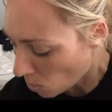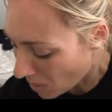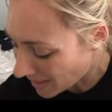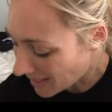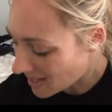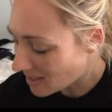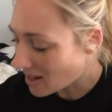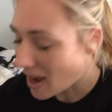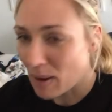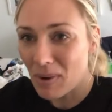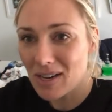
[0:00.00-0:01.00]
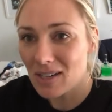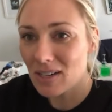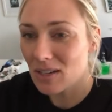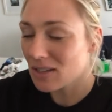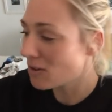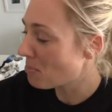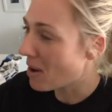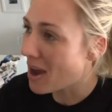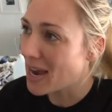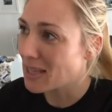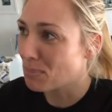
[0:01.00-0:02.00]
One is I went into
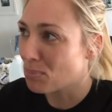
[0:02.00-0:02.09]
buying the